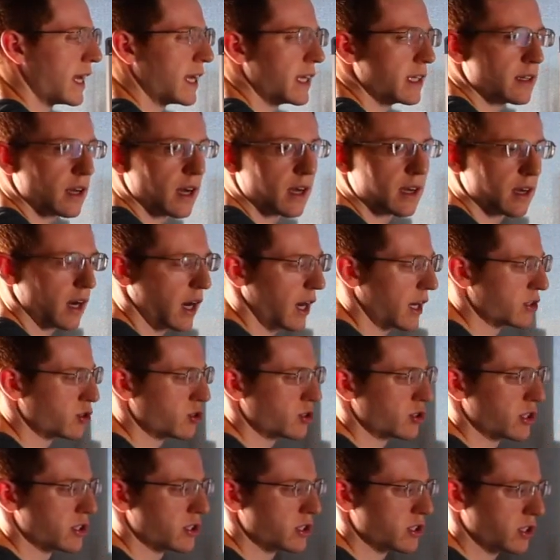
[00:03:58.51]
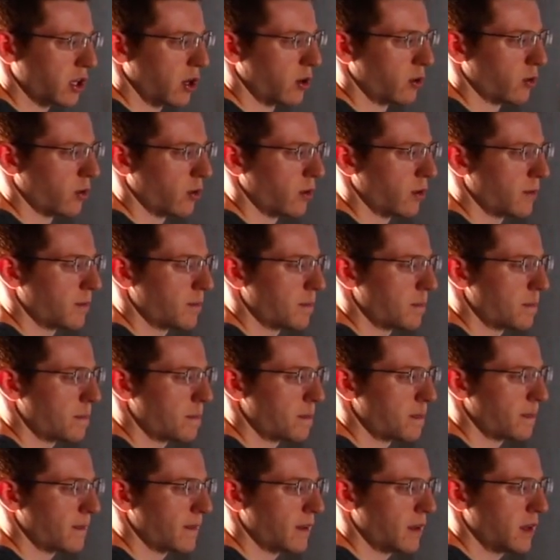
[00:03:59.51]
8 hydrogens total?
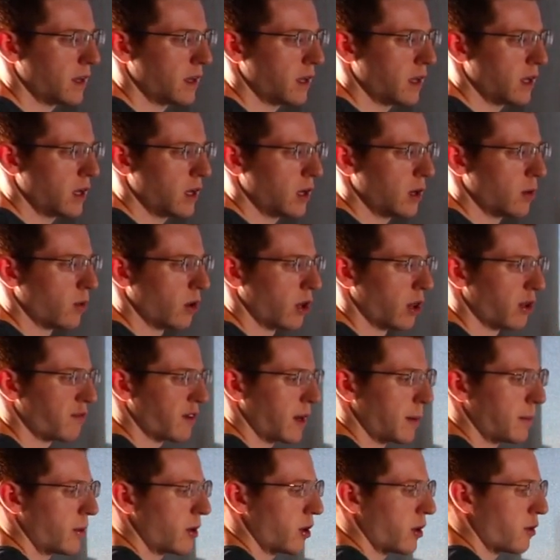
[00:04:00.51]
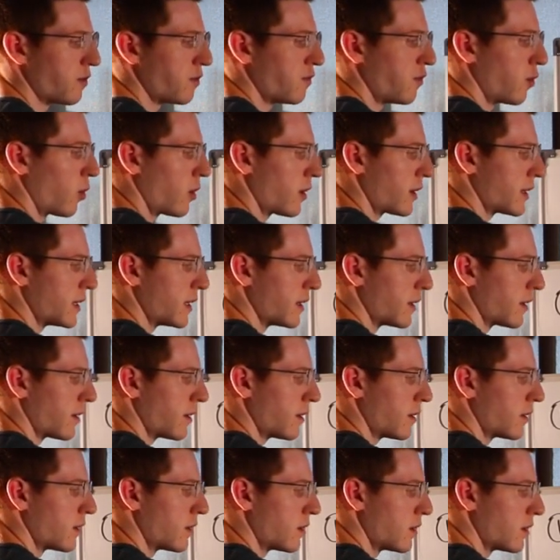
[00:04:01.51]
Well, if I put a 4
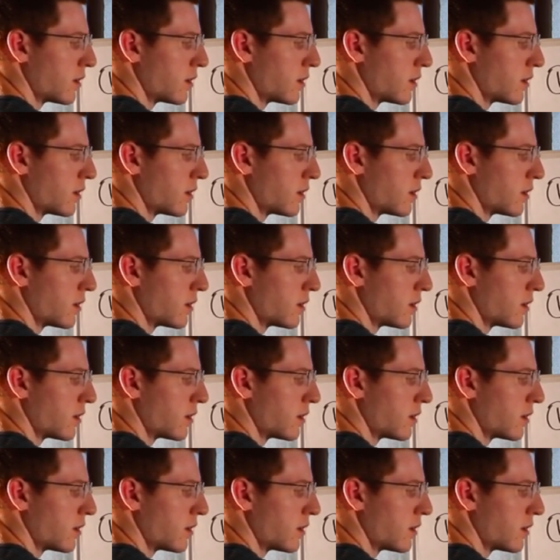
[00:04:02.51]
here,